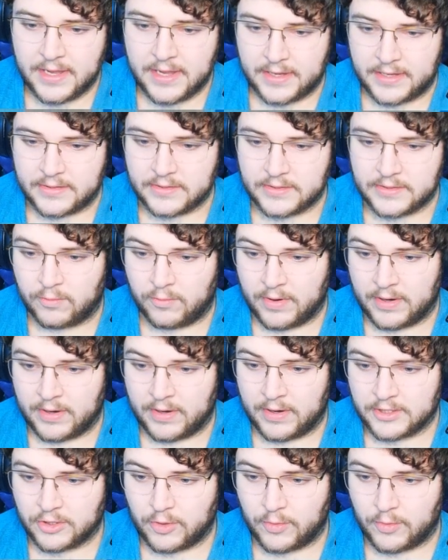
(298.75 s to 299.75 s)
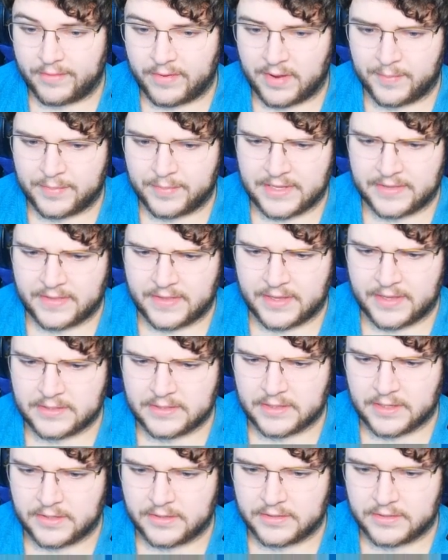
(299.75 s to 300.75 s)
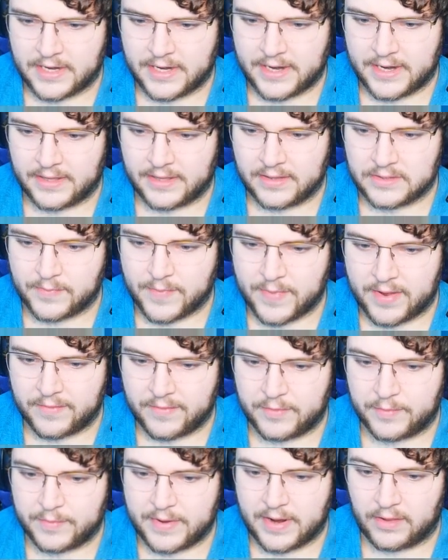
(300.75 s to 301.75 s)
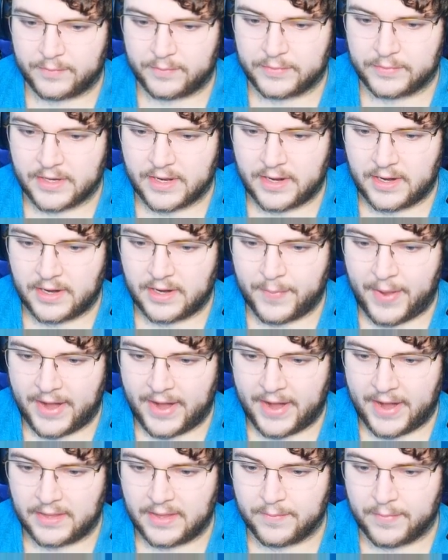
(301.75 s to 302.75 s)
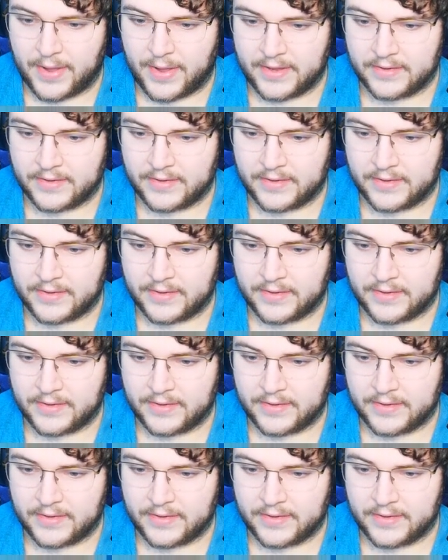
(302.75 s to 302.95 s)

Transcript: is one logical way to represent this. Understanding this may have been developed independently by